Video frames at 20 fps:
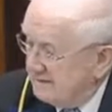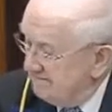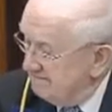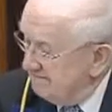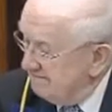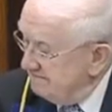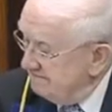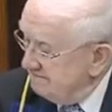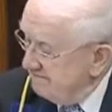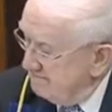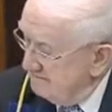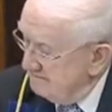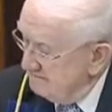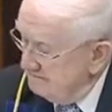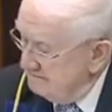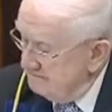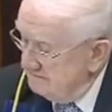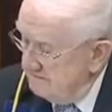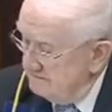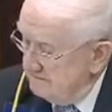Yeah, thanks,
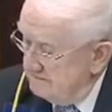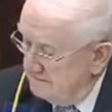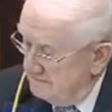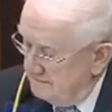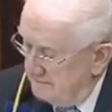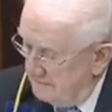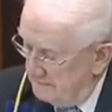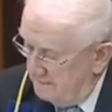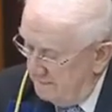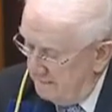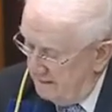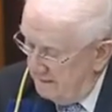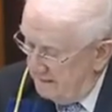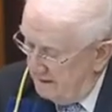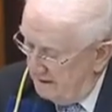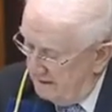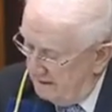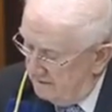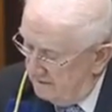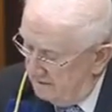Lascan Corla.
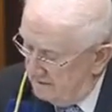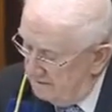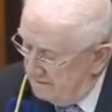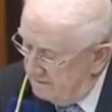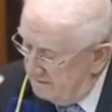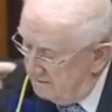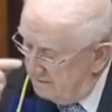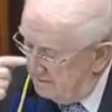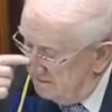Well, obviously, Minister,